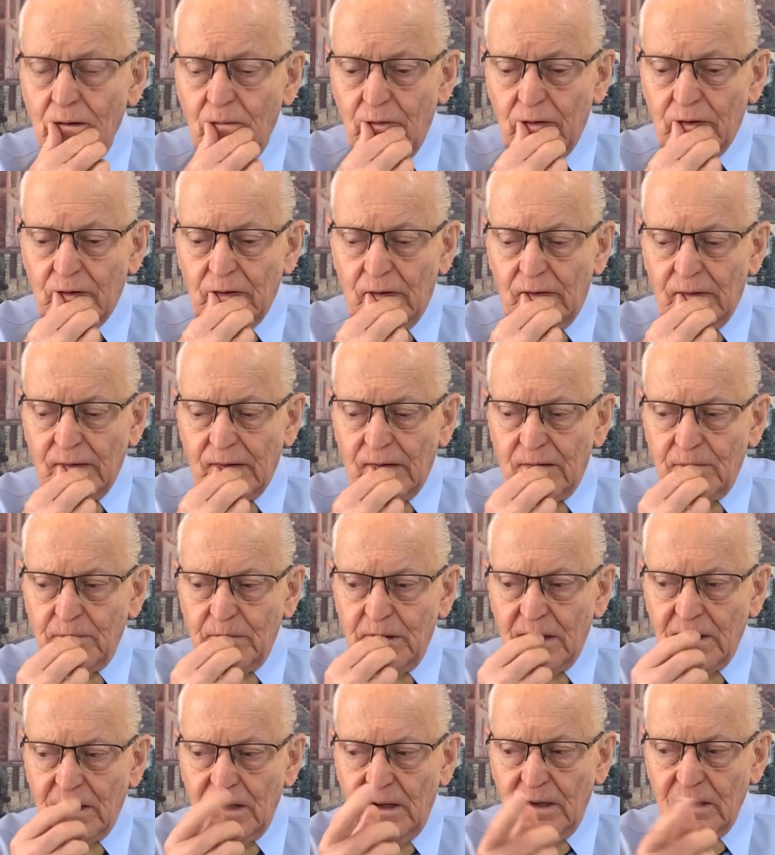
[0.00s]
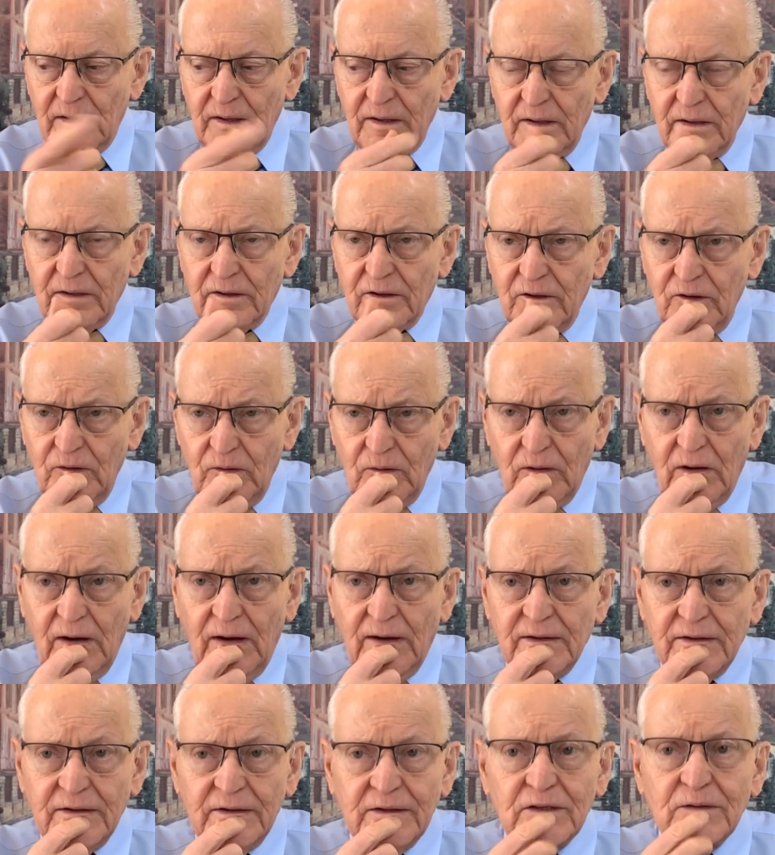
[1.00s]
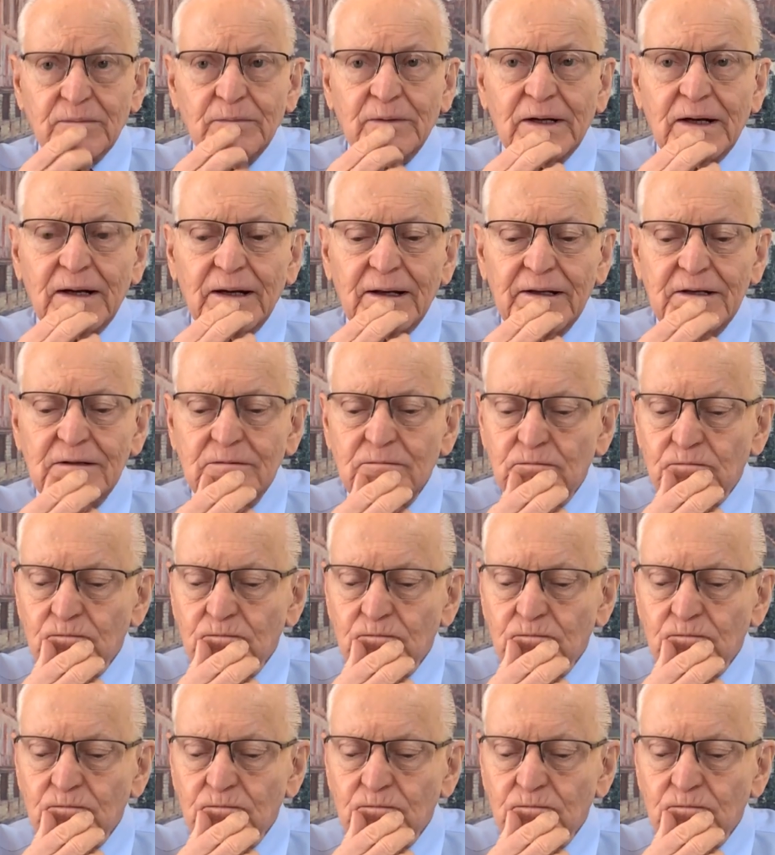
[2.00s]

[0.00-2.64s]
We're talking about how to get to know God intimately.